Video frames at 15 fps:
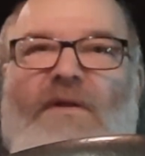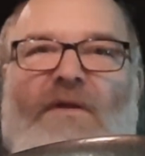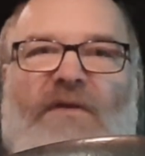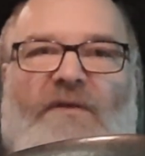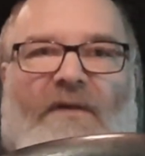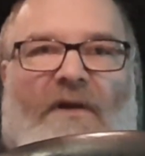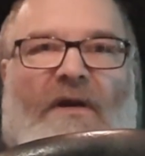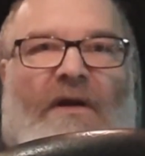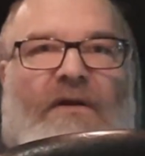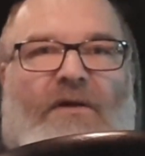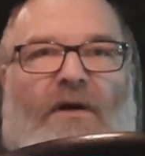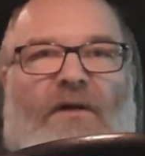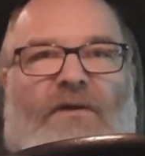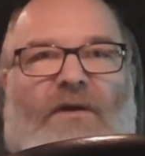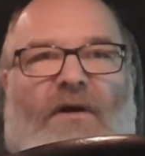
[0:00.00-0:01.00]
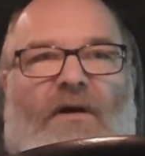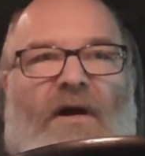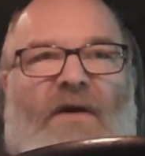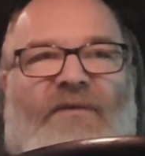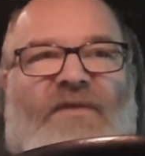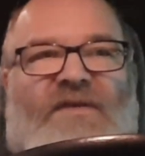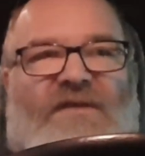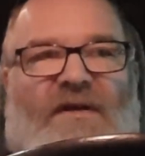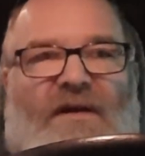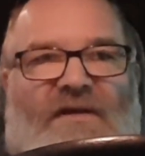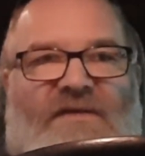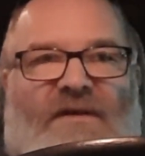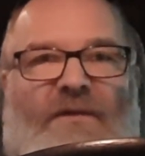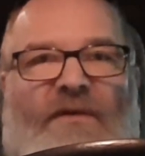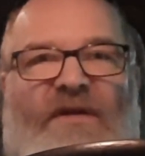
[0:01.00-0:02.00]
So then I called our office and I
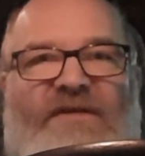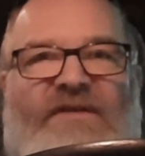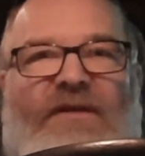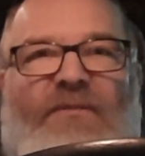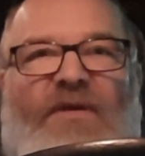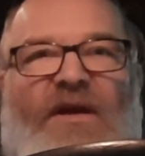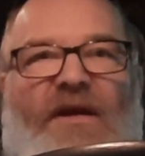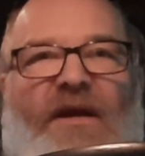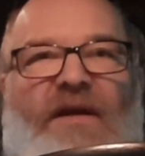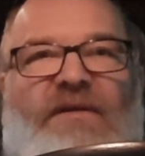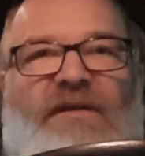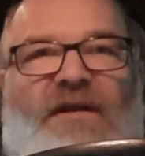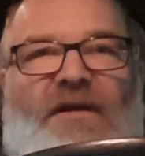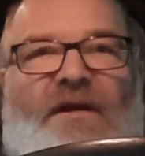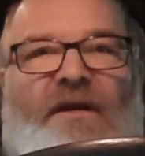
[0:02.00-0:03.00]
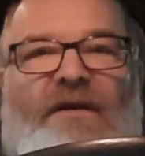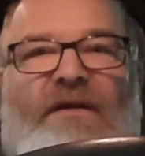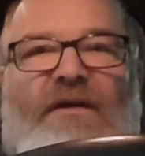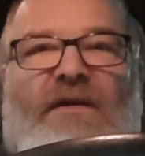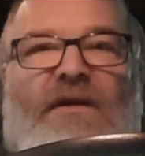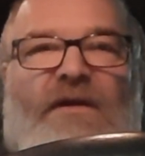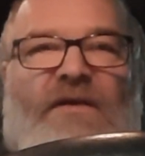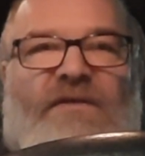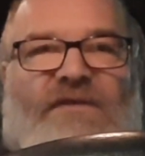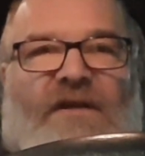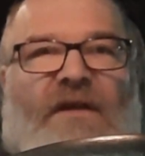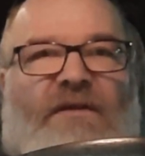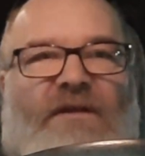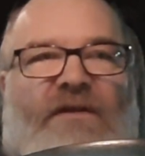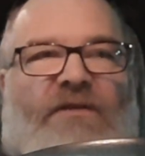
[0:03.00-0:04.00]
said, what's the big idea
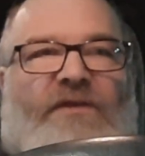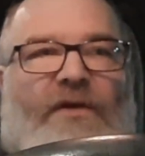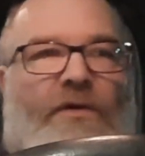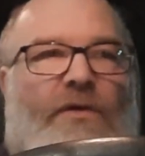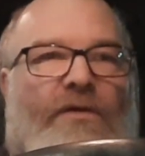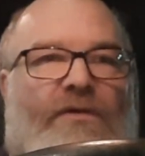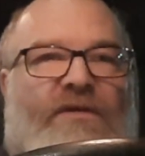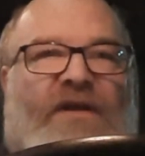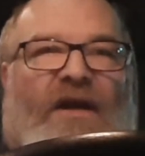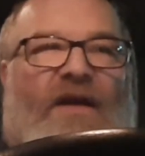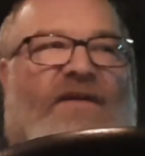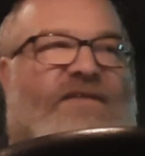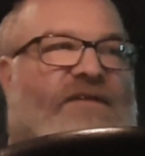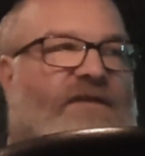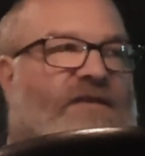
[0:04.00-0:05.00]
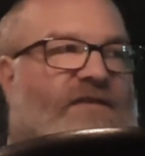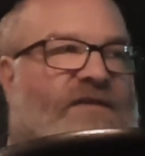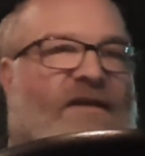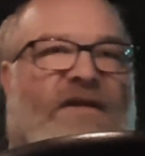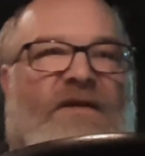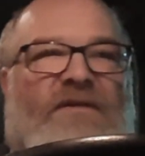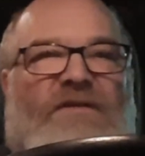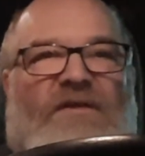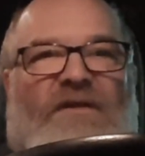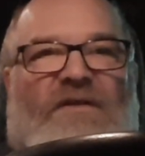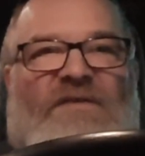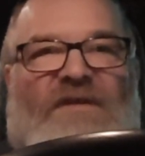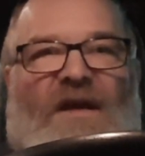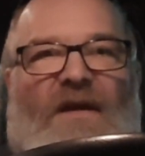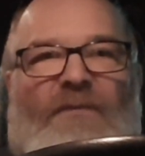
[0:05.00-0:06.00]
sending two taxis to the
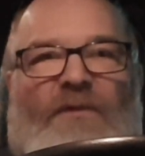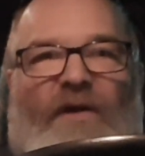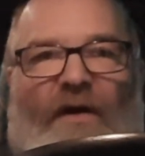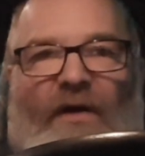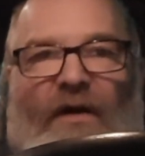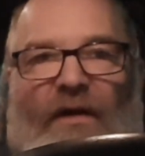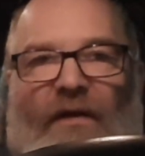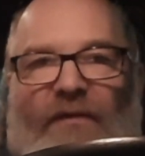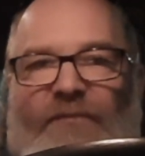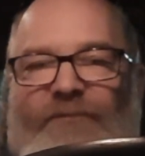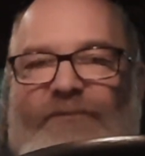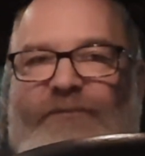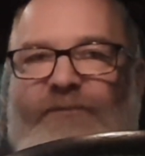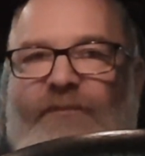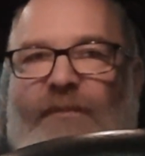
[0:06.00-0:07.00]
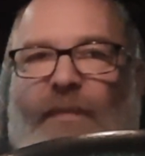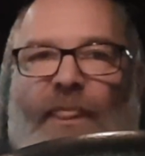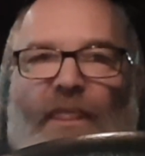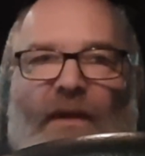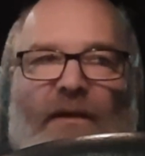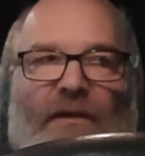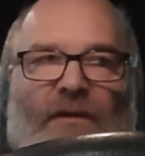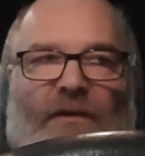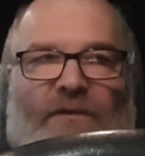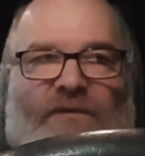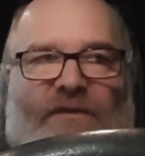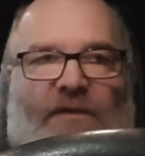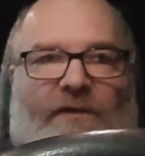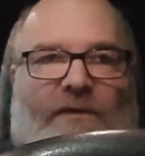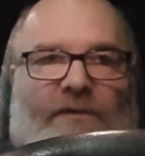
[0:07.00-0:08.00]
same call? And
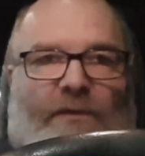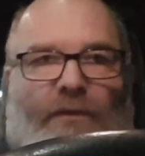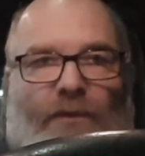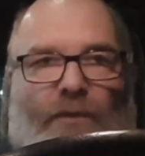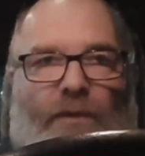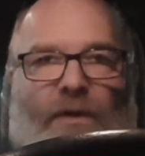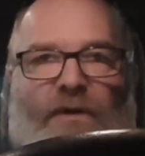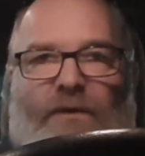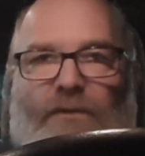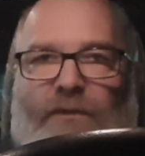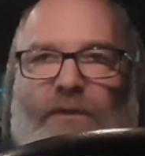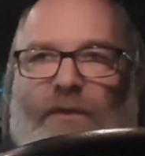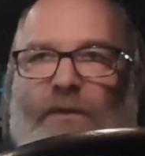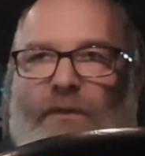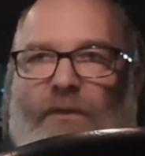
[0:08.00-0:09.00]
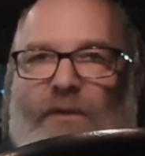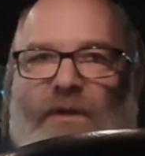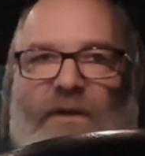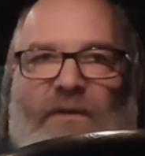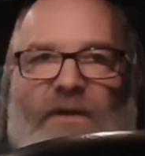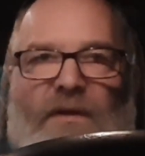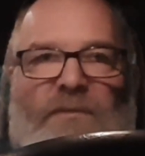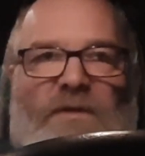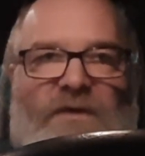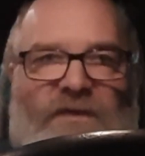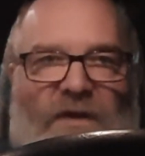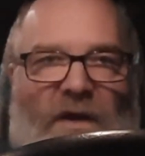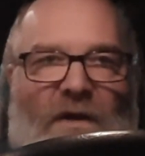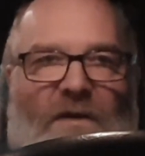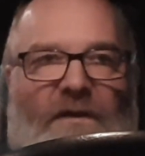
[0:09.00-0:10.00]
she says, oh, I don't know, let me
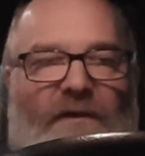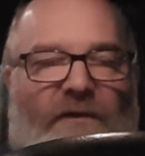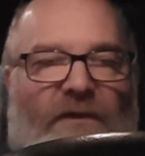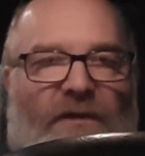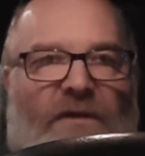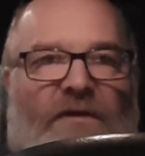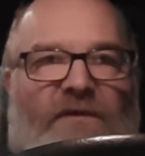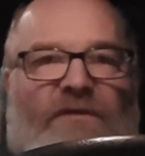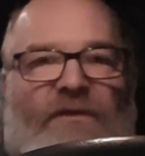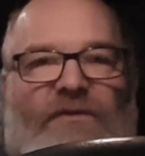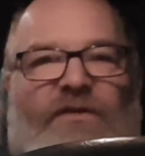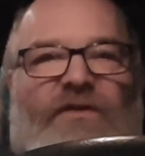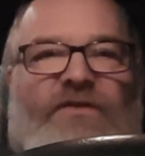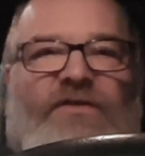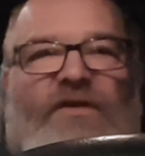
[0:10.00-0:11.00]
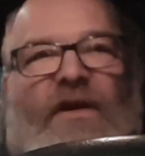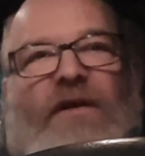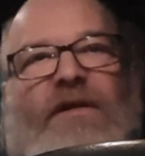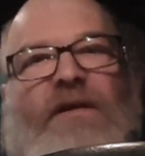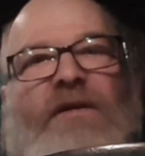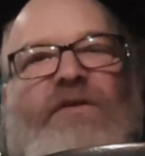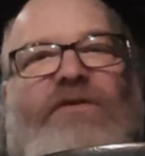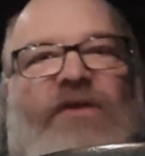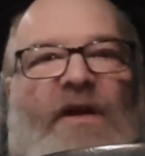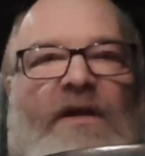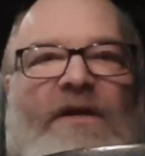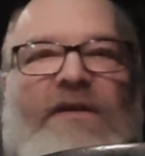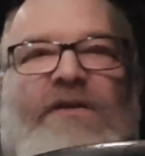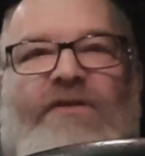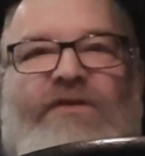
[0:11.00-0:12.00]
check. So she's checking and
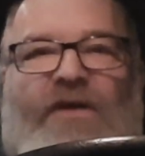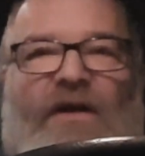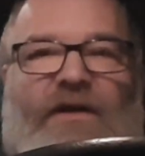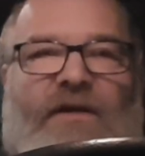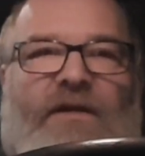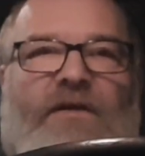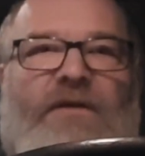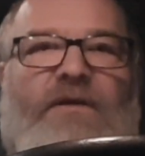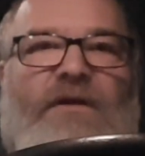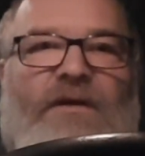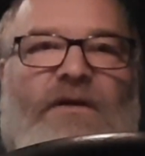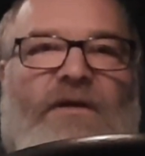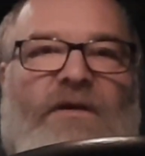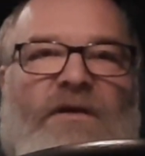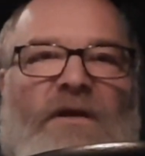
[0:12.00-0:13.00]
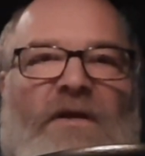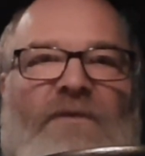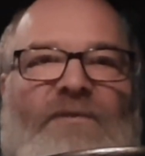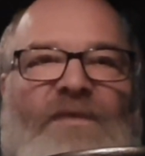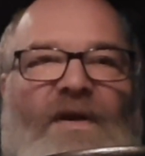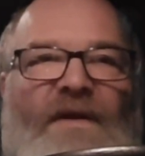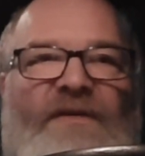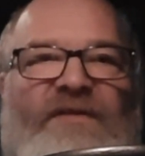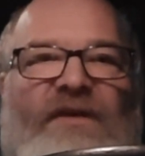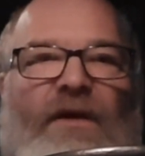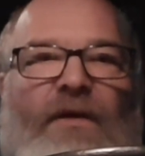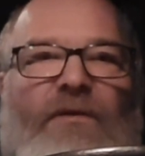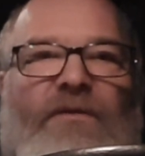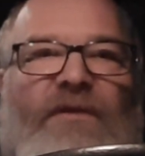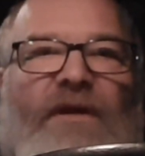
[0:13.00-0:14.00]
checking and checking, and finds
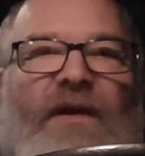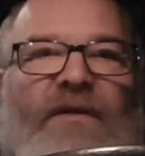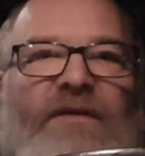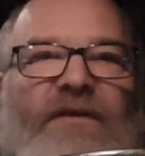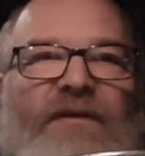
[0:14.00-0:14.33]
out that